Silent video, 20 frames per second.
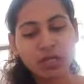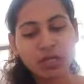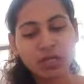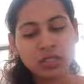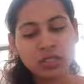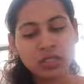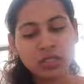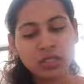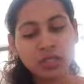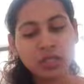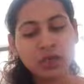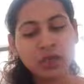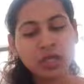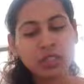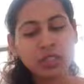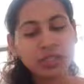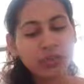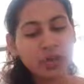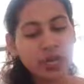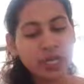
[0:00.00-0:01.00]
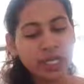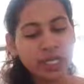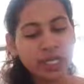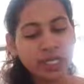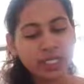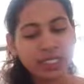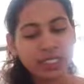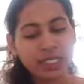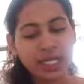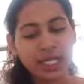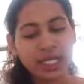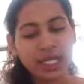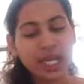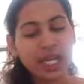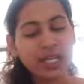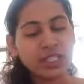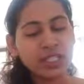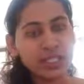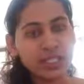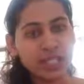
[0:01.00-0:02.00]
stomach, small intestine,
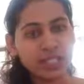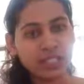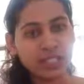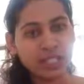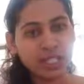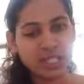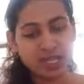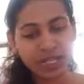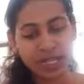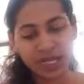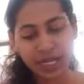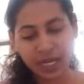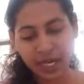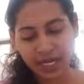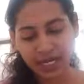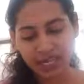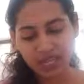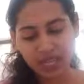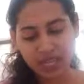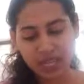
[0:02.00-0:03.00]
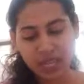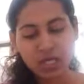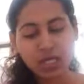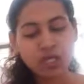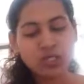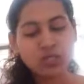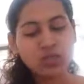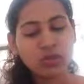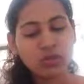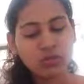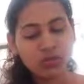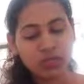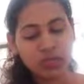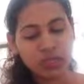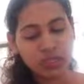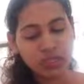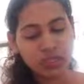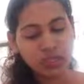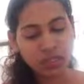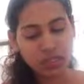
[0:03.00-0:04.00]
large intestine and anus. So
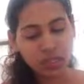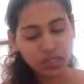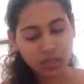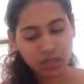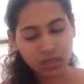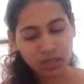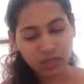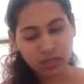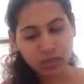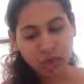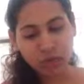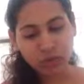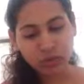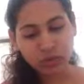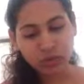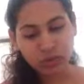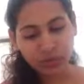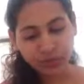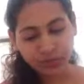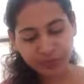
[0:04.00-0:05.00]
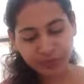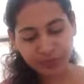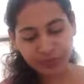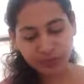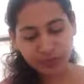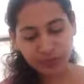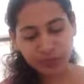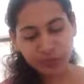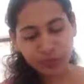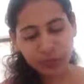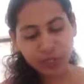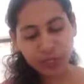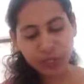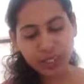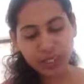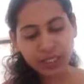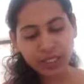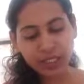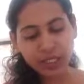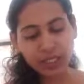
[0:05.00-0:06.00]
first mouth,
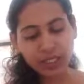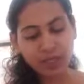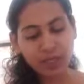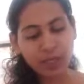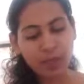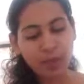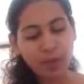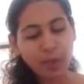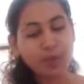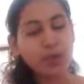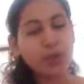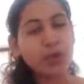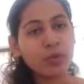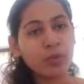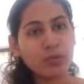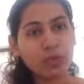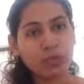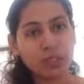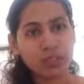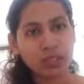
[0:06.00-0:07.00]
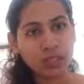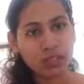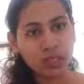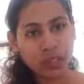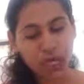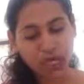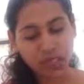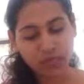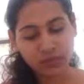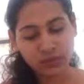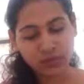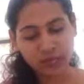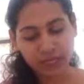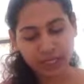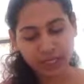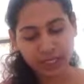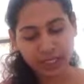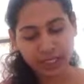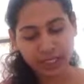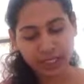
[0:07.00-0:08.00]
it is the uppermost
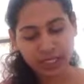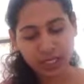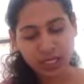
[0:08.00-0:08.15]
transverse slit